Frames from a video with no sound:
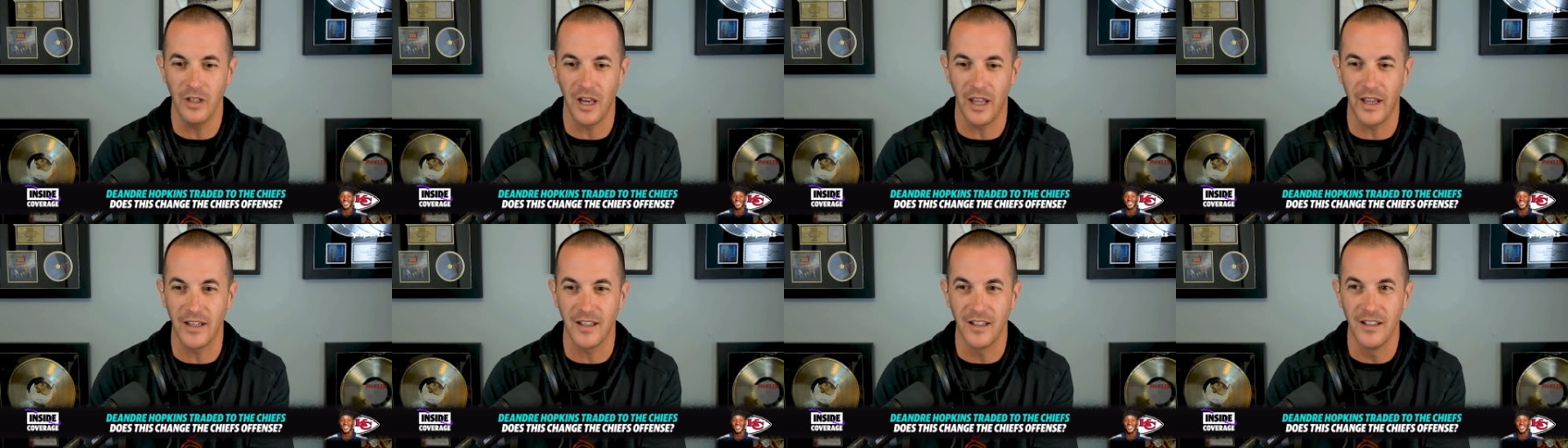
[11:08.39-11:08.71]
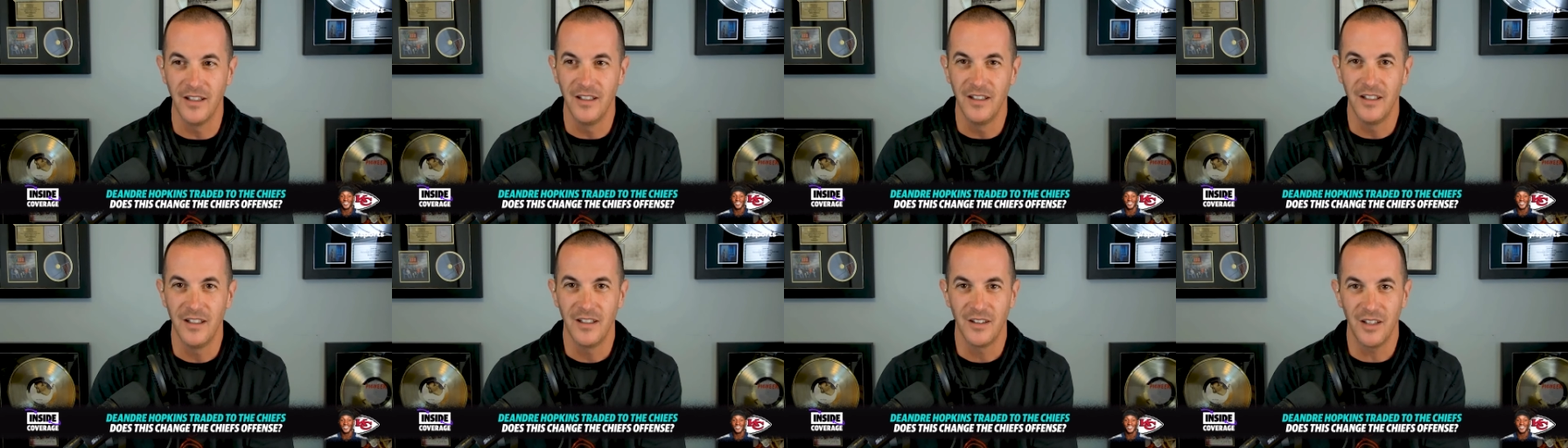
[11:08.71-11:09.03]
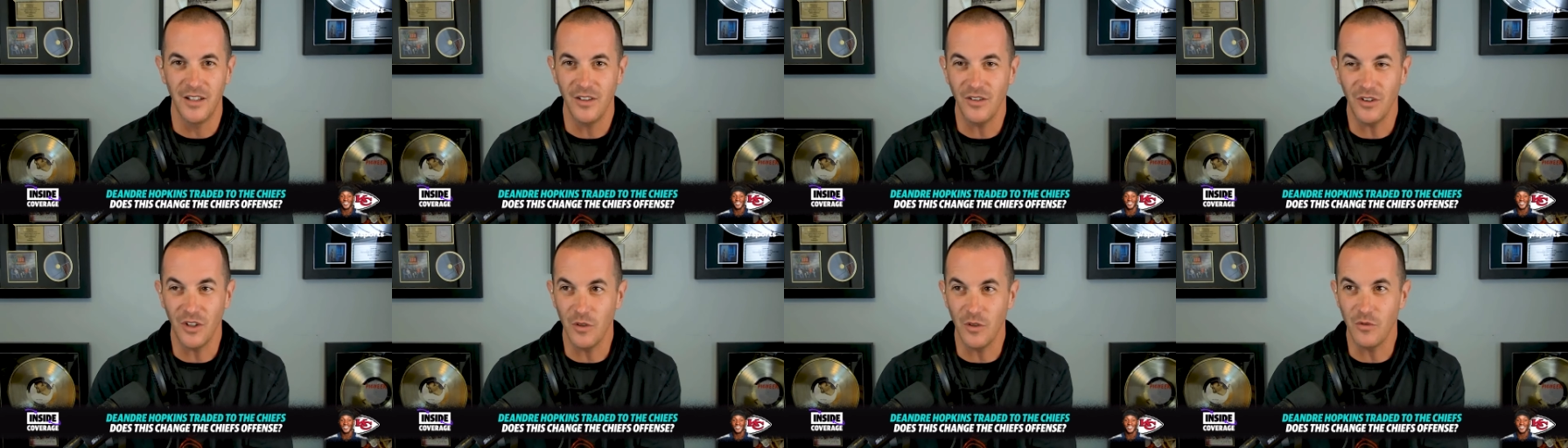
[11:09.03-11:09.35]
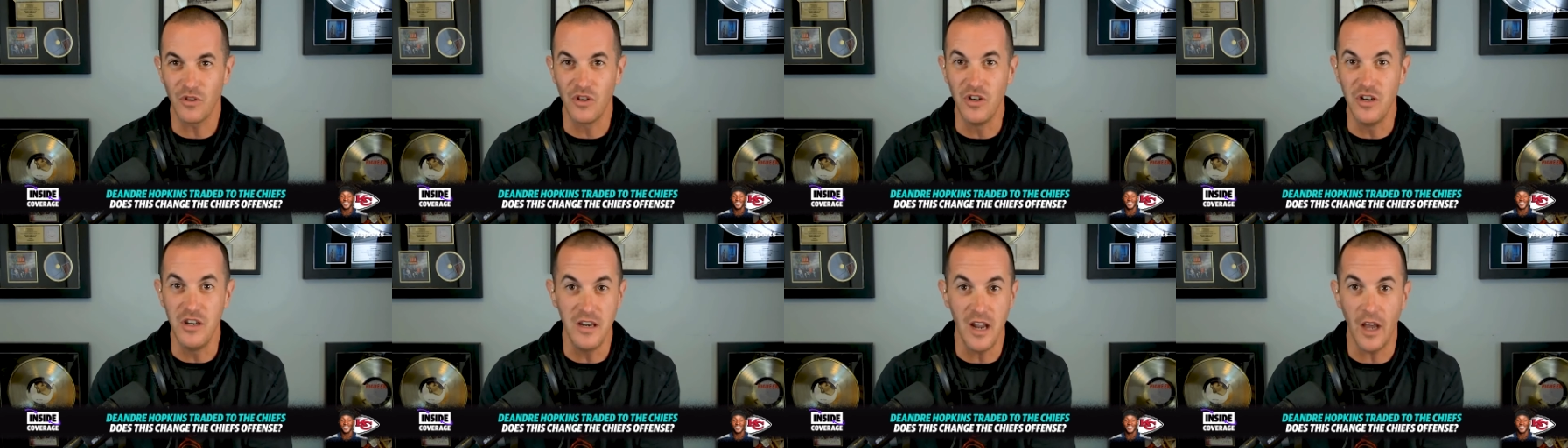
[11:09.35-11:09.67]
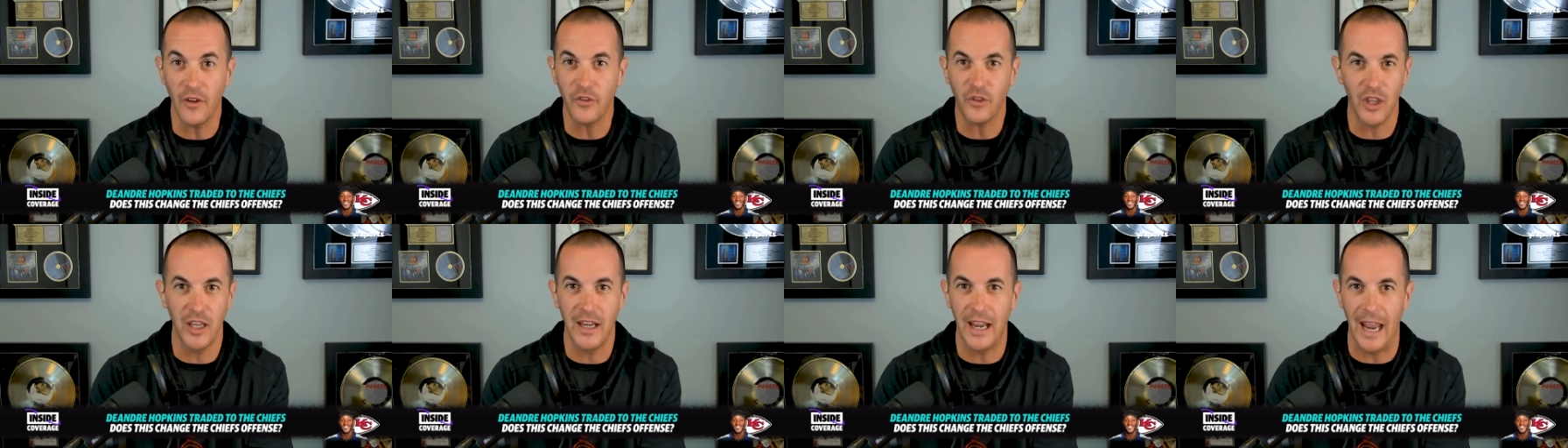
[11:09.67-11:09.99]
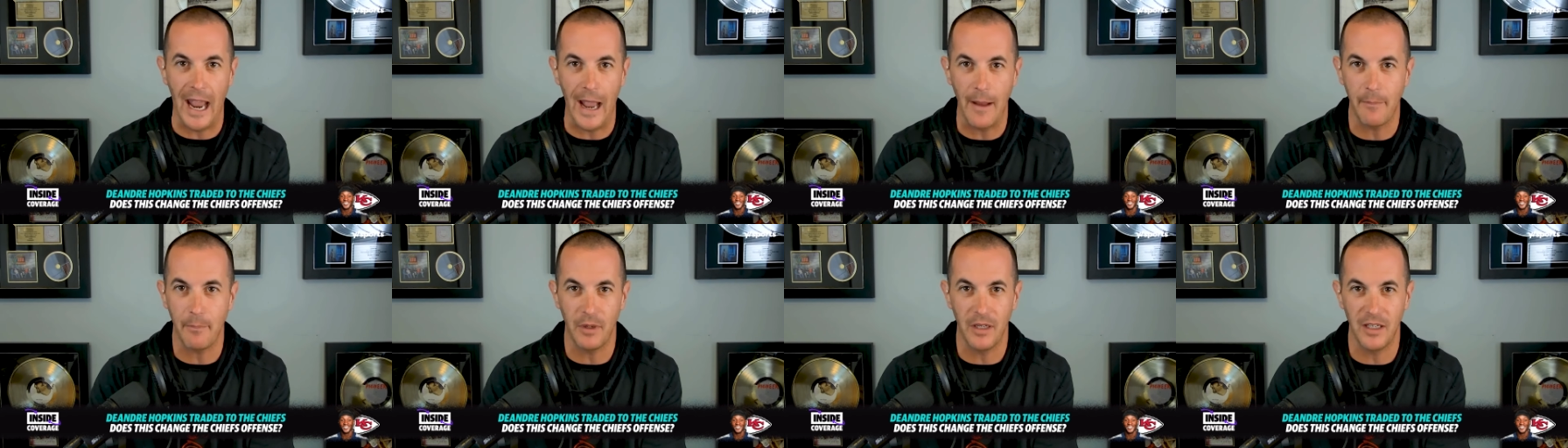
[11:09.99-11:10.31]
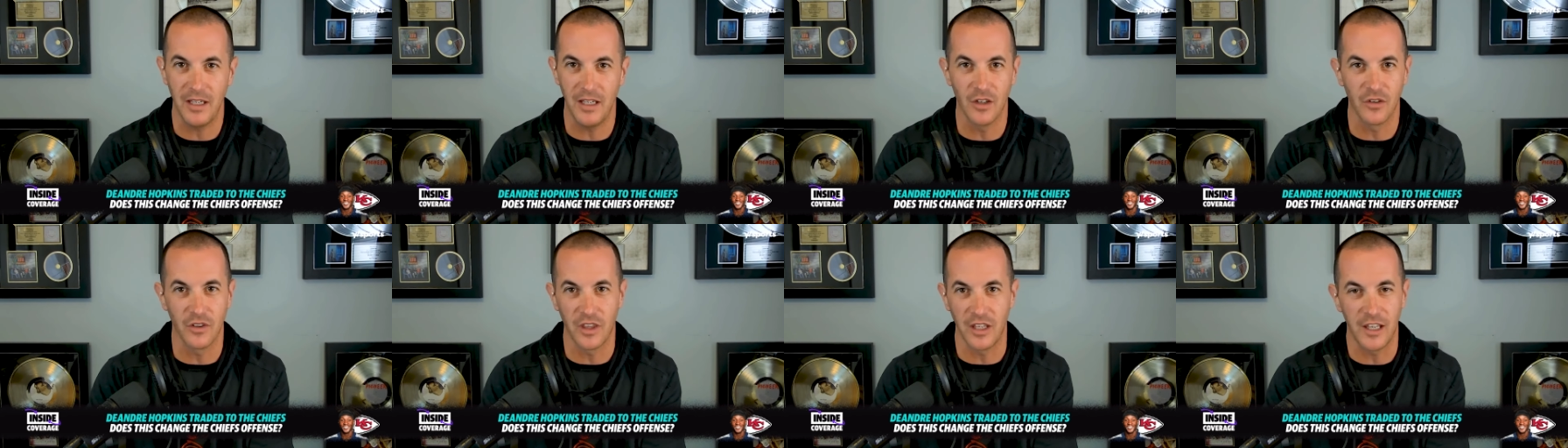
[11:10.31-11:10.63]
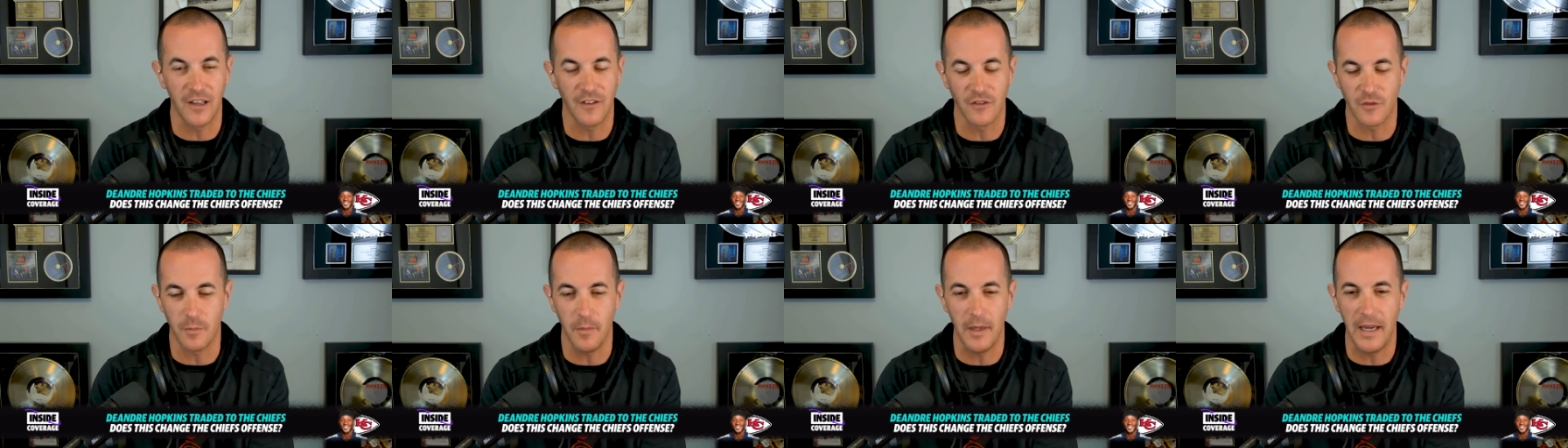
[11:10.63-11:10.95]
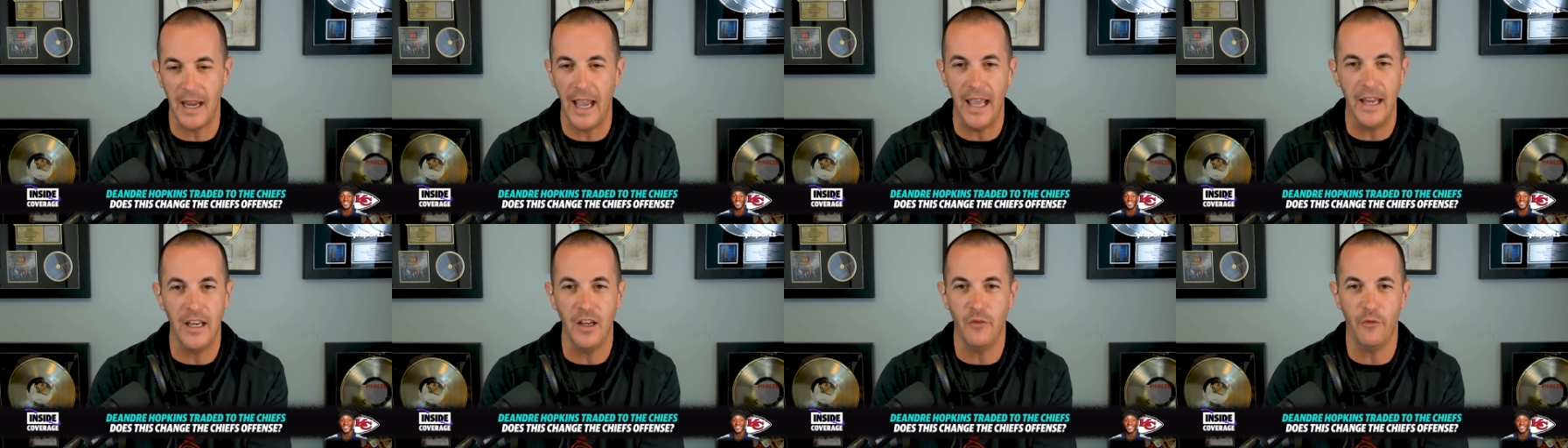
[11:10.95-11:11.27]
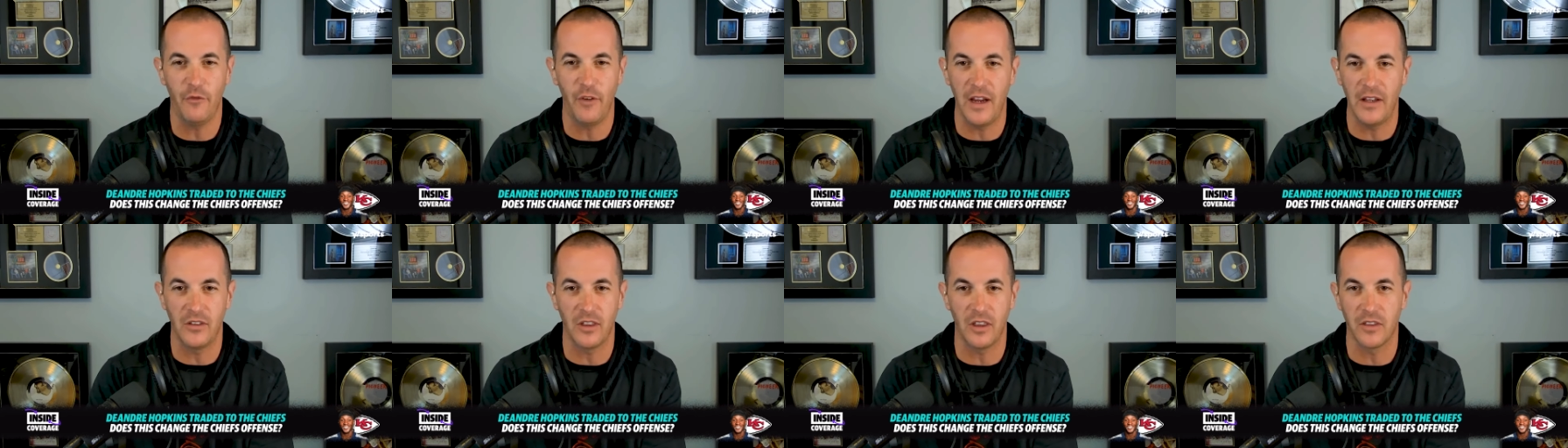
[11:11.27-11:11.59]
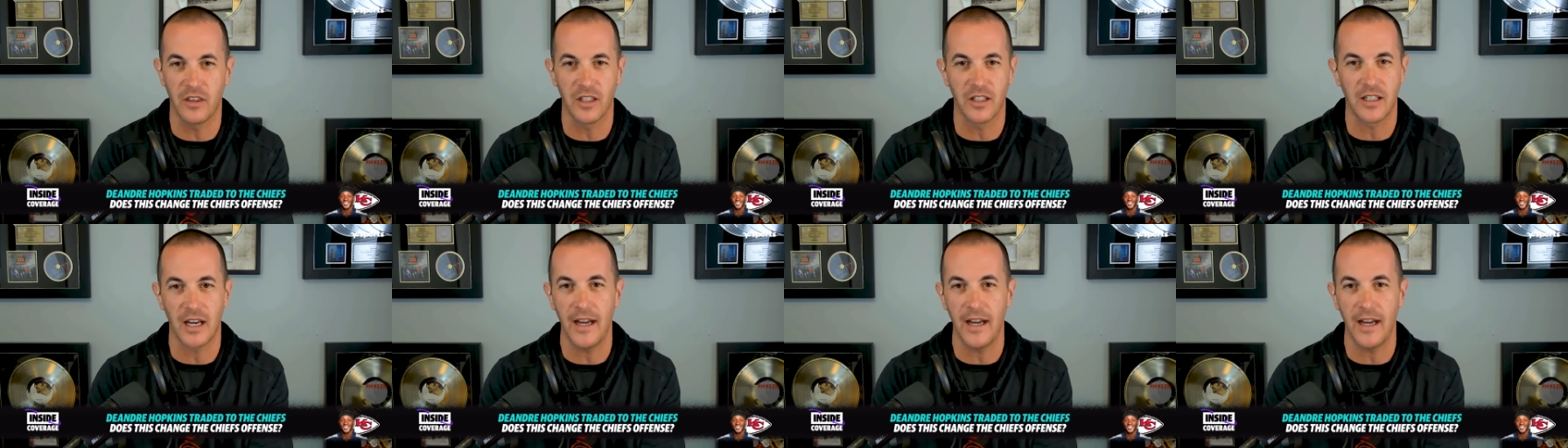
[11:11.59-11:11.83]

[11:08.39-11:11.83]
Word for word: Like, there's nothing happening here that gives me any faith that the